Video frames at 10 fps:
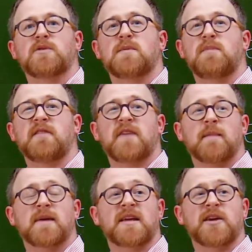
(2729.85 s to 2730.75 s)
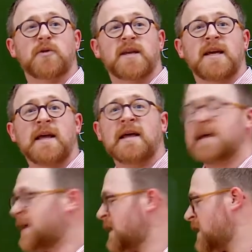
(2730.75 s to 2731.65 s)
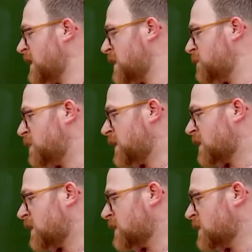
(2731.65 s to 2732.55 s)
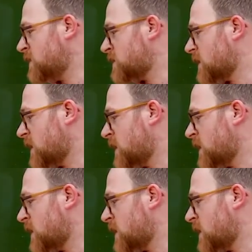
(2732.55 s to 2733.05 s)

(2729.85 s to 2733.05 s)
was a bit of ambiguity because